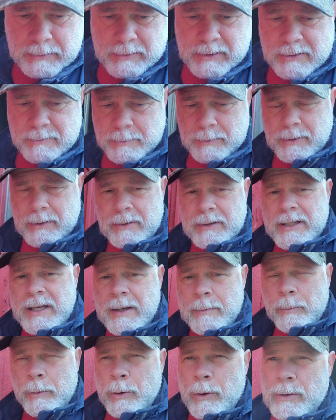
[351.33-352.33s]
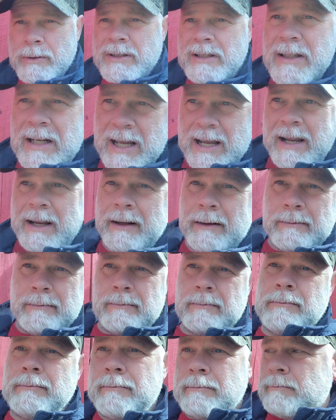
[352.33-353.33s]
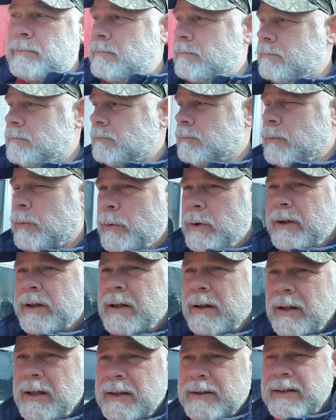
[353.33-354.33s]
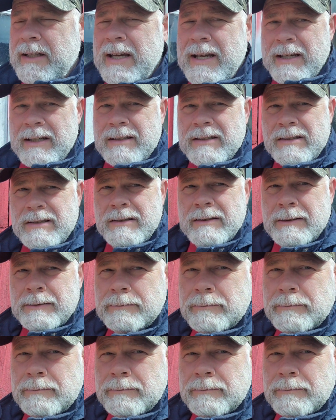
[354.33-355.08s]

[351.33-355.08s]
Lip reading: Because we're going to get more tonight. We collect eggs